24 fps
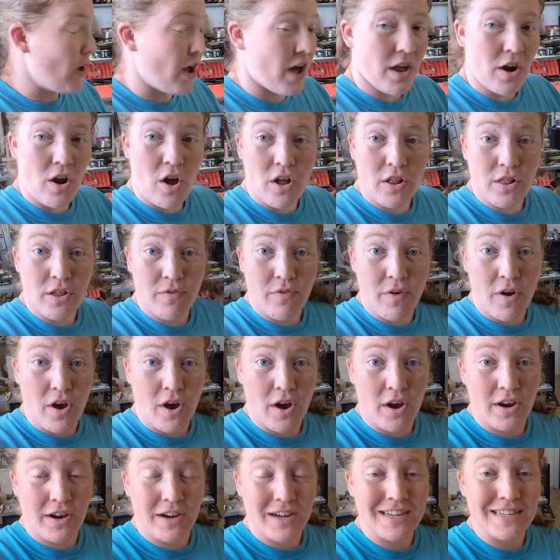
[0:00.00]
got all of
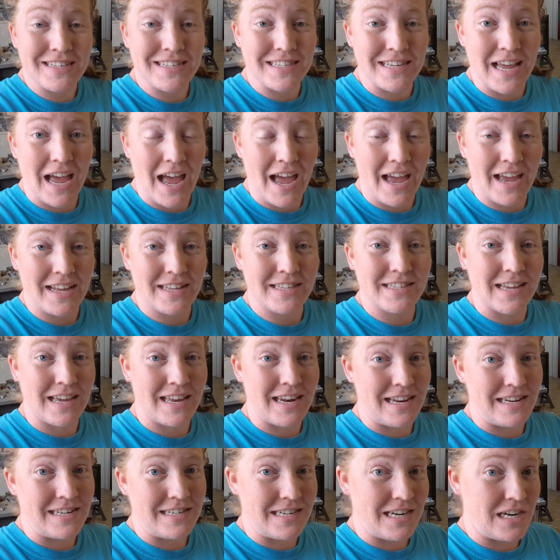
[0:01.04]
our sides
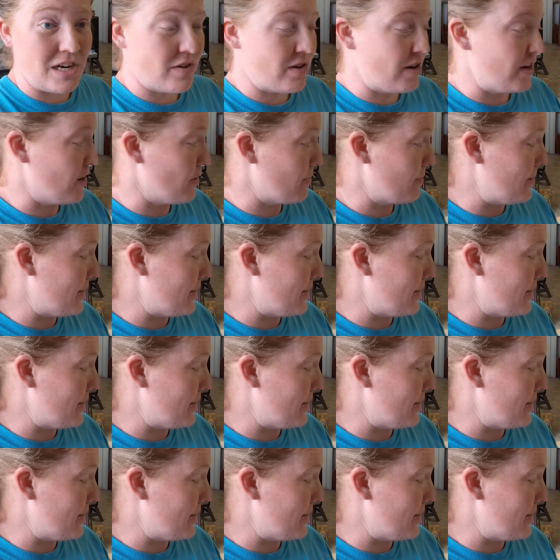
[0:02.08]
and interior